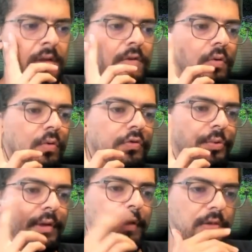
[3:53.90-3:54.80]
Google
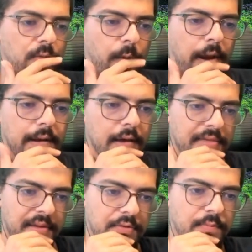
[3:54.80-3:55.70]
Dorking is great,
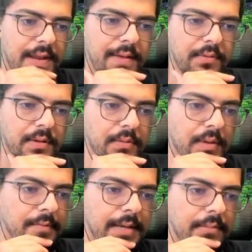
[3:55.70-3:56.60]
guys. I've been able
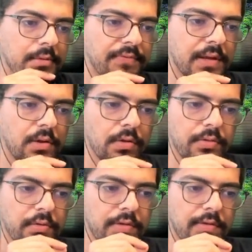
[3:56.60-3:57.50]
to find all
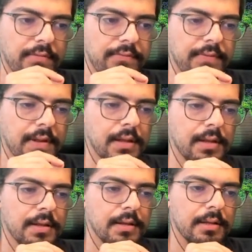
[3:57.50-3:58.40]
sorts of.
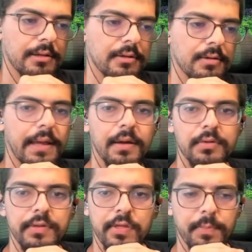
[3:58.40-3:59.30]
Okay,
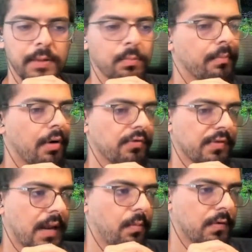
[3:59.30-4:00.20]
I'll explain one
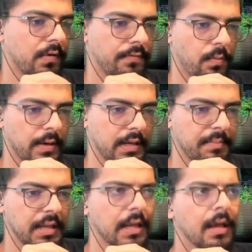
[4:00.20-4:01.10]
project that I worked on for one
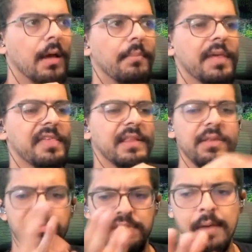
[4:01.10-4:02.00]
company. Basically,
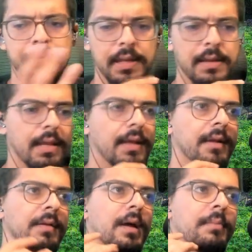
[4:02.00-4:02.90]
there's a company,
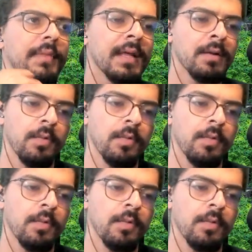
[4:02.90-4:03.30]
and they didn't